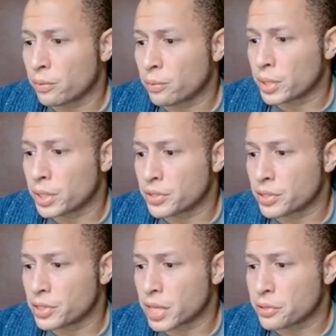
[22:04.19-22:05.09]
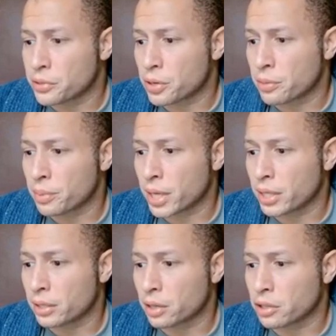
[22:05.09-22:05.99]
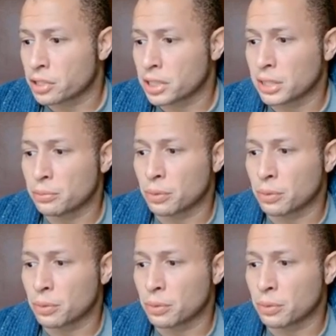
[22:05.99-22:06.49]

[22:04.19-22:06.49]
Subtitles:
the reasons that Trump and the largely